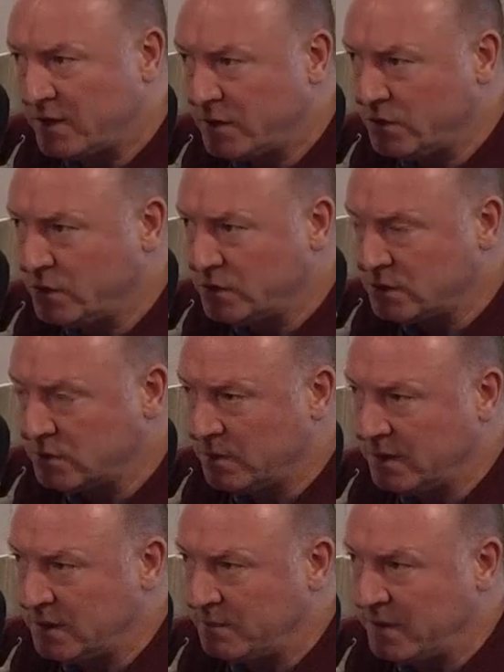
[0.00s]
very unusual
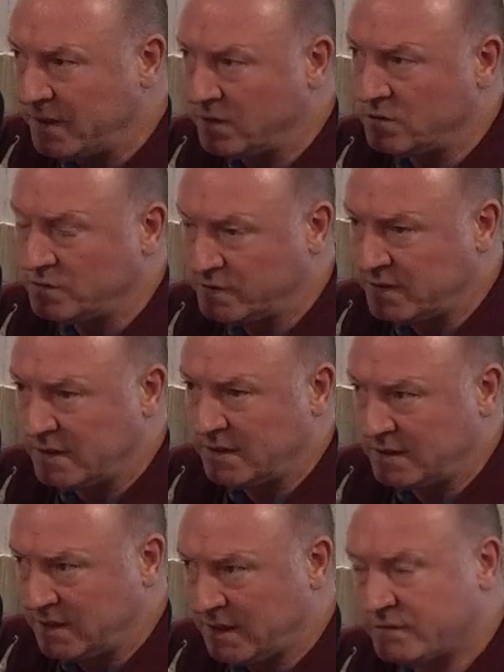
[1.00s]
where you play the cup
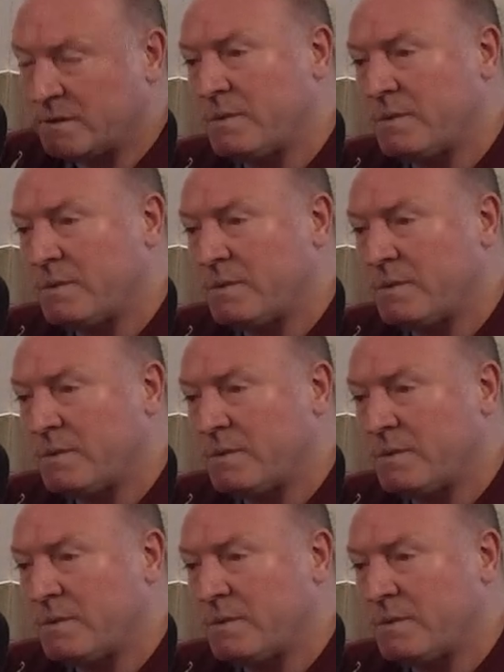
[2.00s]
final and you have